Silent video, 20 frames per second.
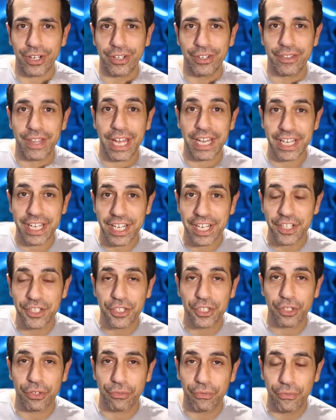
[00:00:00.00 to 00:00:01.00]
that
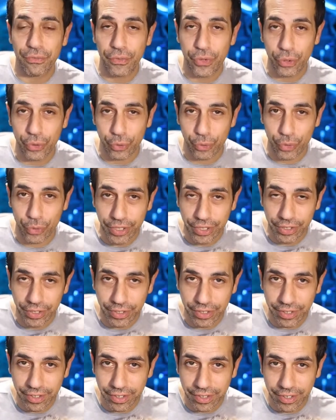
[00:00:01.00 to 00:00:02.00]
eats food,
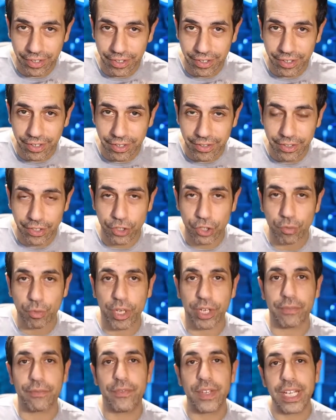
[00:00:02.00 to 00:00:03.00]
then you'd want
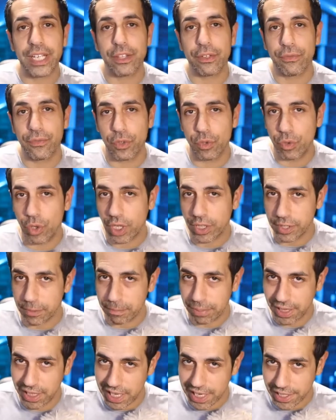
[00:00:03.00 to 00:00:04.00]
to feed the food on the
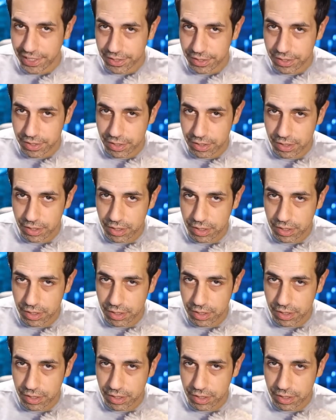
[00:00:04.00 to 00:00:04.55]
place.